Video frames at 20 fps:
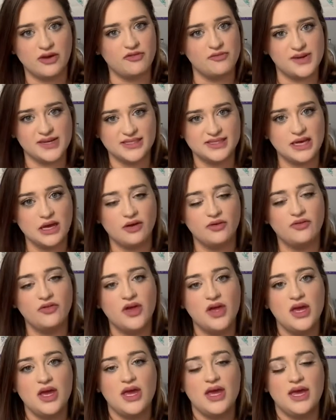myself
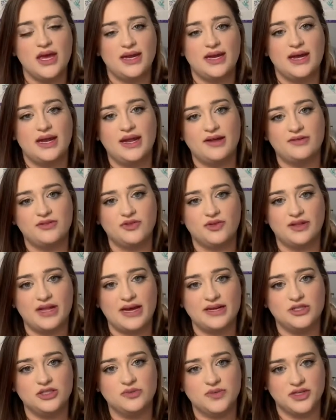and not have to rely
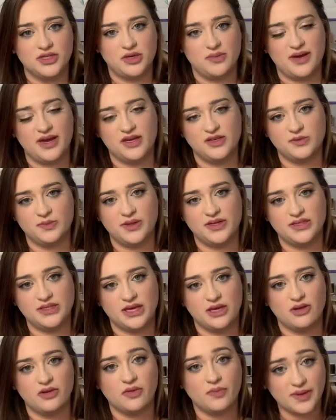too much on my husband to
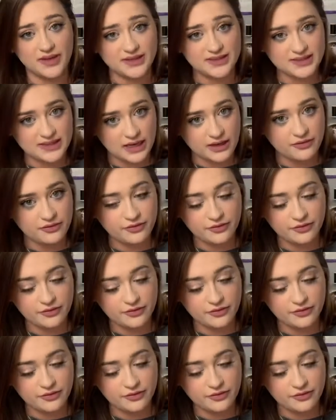carry the big stuff.